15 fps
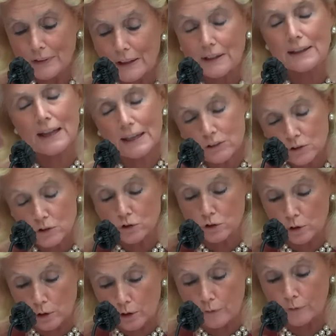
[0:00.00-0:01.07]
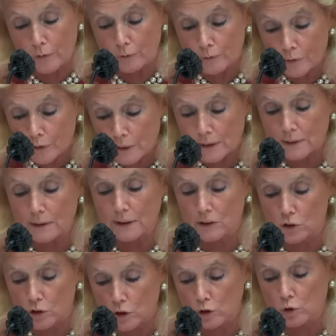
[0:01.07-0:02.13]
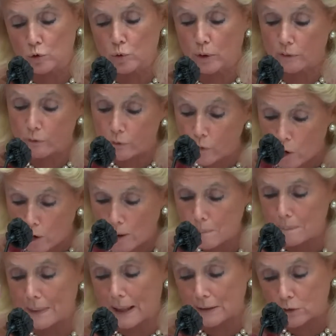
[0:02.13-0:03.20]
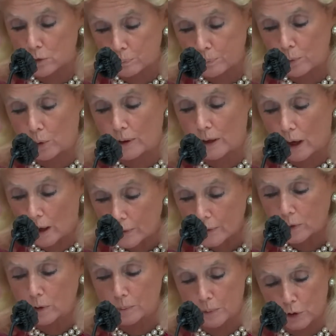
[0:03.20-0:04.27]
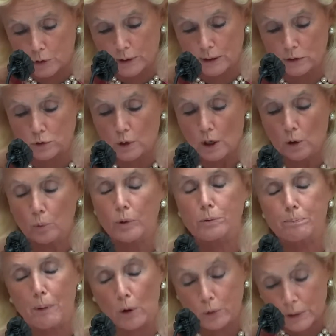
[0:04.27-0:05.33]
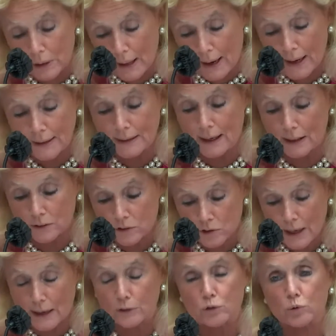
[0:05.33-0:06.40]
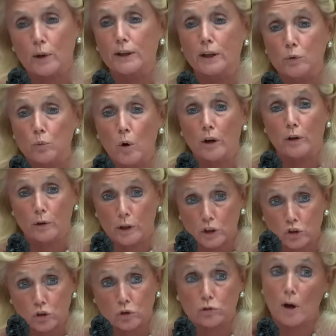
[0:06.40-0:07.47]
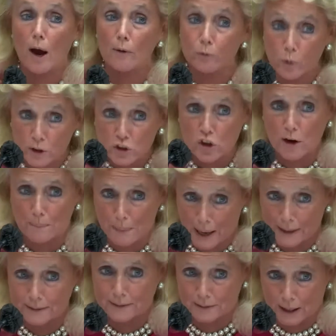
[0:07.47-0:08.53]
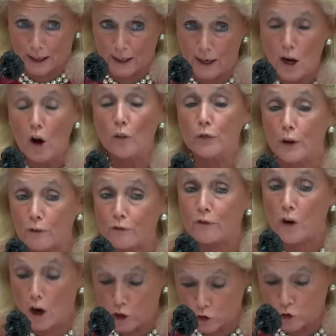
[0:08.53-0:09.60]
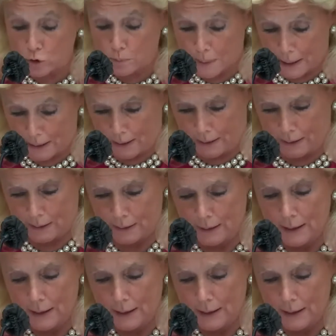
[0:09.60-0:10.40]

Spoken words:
The lessons learned from Flint continue to inform and support other communities with both lead and safe drinking water issues, of which I might say there are far too many.